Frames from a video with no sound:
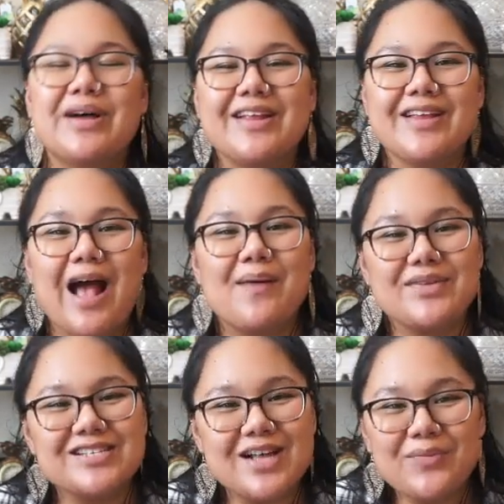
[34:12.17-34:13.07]
But yeah, I'm
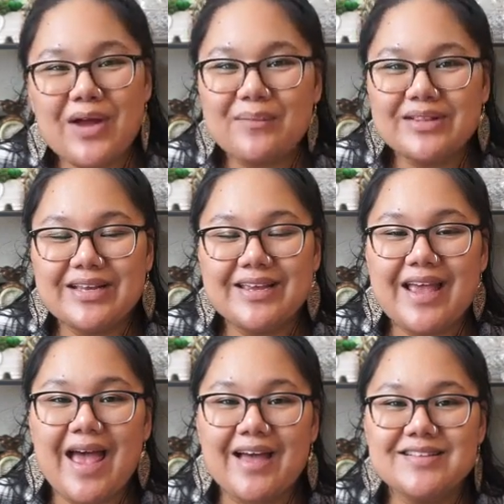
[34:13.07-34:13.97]
gonna stop
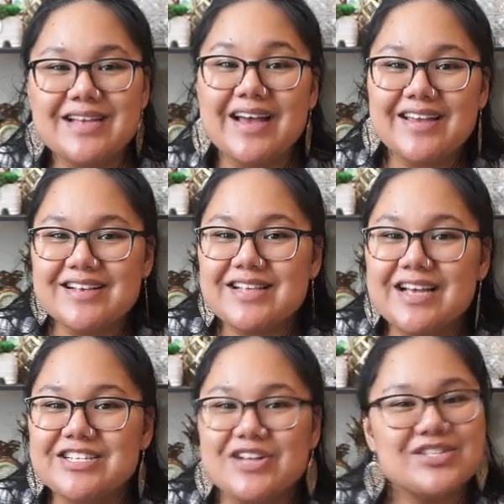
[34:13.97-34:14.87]
rambling and I guess
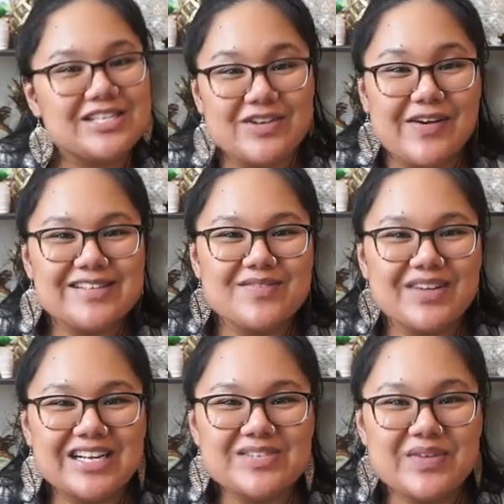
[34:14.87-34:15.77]
I shall see you guys in
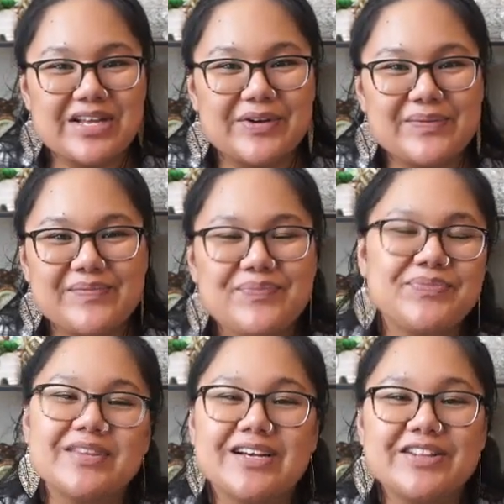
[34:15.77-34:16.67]
my next video.
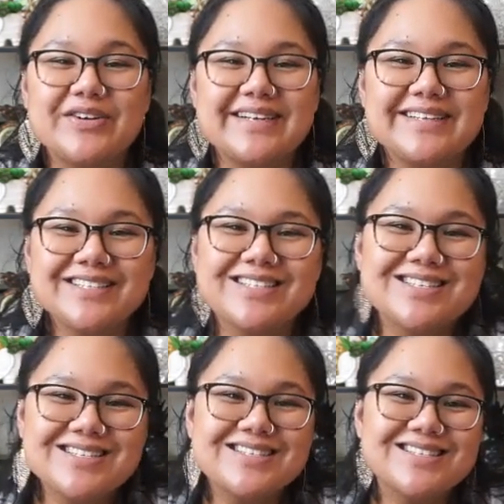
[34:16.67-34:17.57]

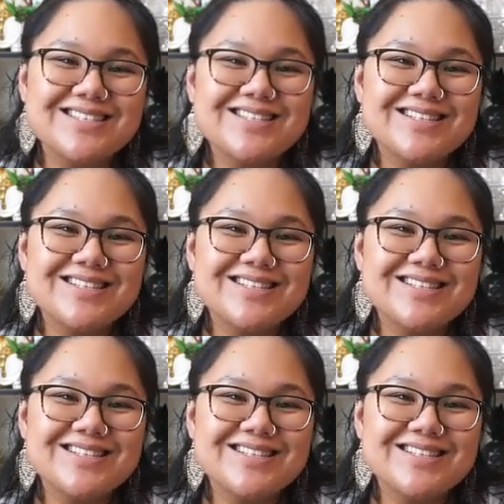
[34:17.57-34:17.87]
Aloha!